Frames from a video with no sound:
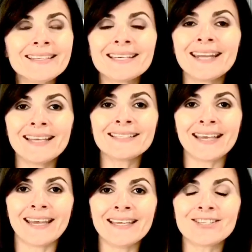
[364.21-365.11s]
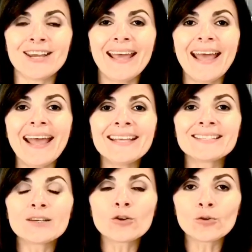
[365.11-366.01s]
today's age, it's
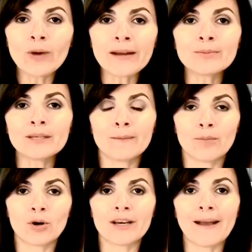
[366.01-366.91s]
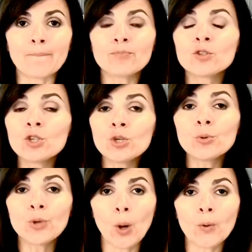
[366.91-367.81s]
incredibly important. Do you
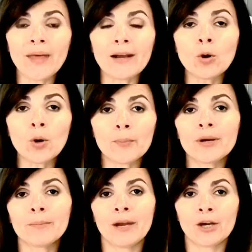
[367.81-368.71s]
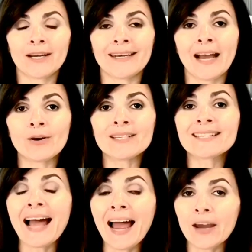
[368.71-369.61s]
know that corporate America now is
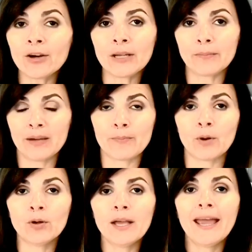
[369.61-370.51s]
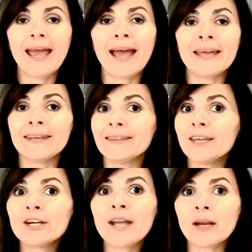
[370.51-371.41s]
hiring people, and
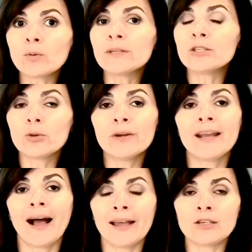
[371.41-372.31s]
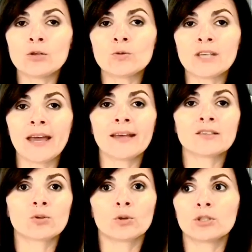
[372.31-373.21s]
they're not only doing IQ
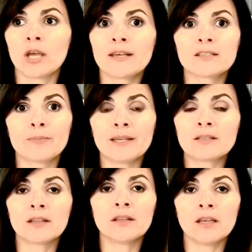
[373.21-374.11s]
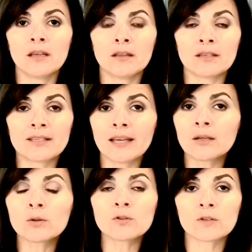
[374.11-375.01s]
tests or tests based on the
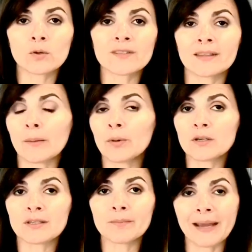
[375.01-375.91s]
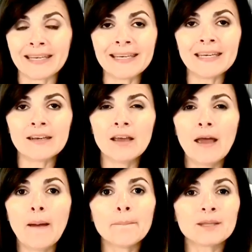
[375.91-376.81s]
technical skills that person might need,
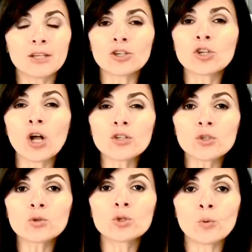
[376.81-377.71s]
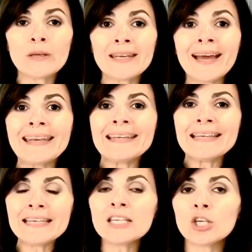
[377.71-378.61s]
but they're also doing an
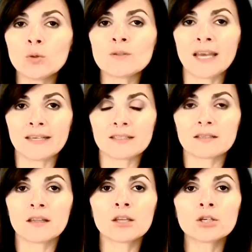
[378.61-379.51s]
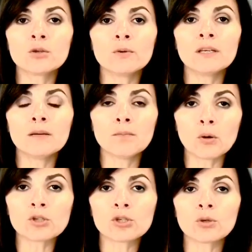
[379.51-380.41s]
EQ test. They're doing
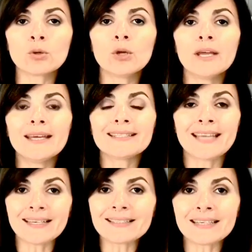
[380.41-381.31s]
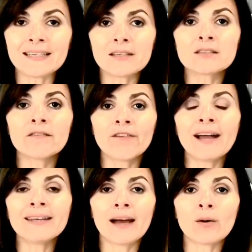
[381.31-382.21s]
emotional testing to
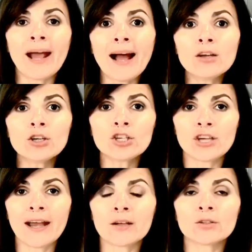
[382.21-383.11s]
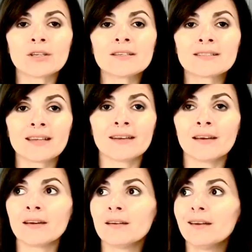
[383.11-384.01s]
find out how your child is
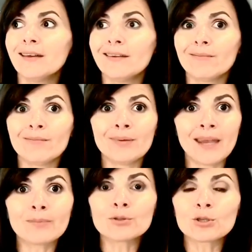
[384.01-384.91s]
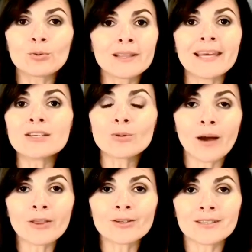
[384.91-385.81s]
gonna be able to relate to
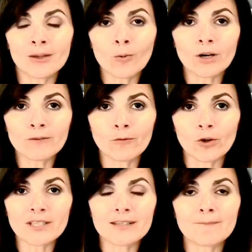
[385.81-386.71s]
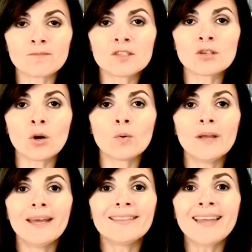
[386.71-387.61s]
others in the workforce. And so
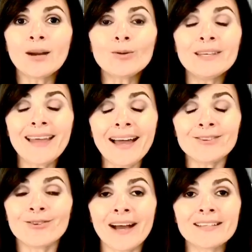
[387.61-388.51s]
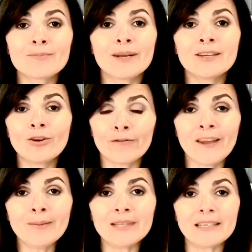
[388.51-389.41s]
not only that, you guys, but in your
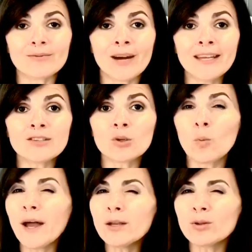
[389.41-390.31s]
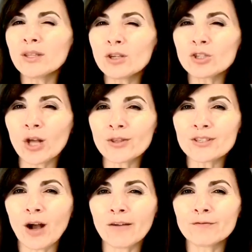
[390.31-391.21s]
family, right? So why do you think there's all this
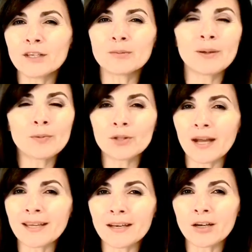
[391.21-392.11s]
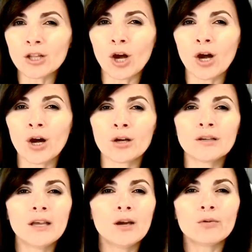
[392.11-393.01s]
conflict, people not getting along,
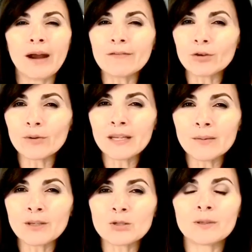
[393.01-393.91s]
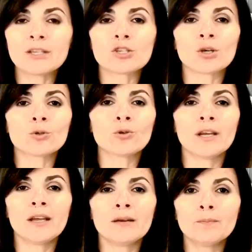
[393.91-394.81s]
rivalry between the
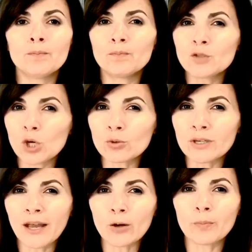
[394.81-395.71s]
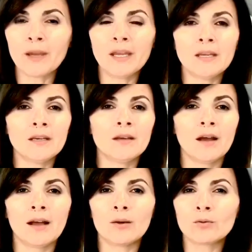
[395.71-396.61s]
children not obeying,
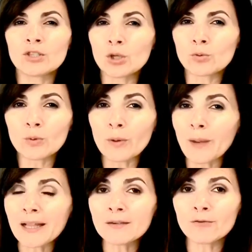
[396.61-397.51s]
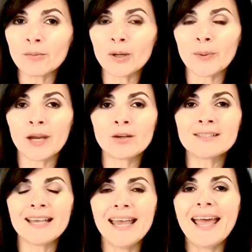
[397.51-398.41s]
children rebelling from their
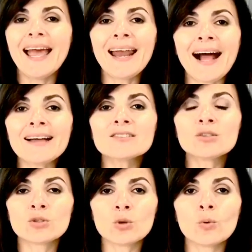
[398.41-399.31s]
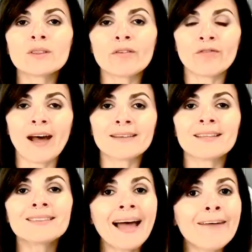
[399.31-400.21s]
parents? It has to do with the fact
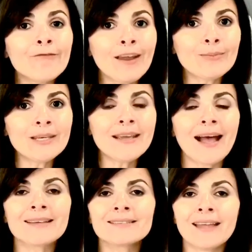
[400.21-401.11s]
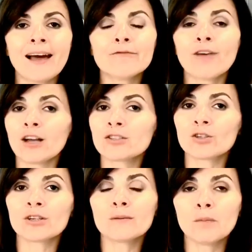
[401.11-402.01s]
that family has not
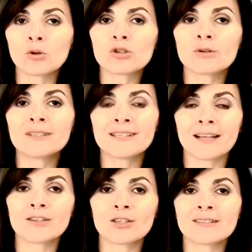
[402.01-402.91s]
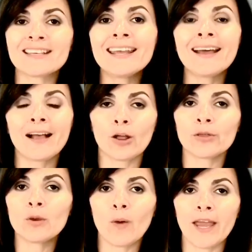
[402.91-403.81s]
fostered emotional intelligence in a
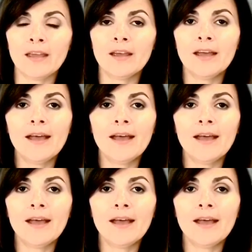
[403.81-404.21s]
healthy way.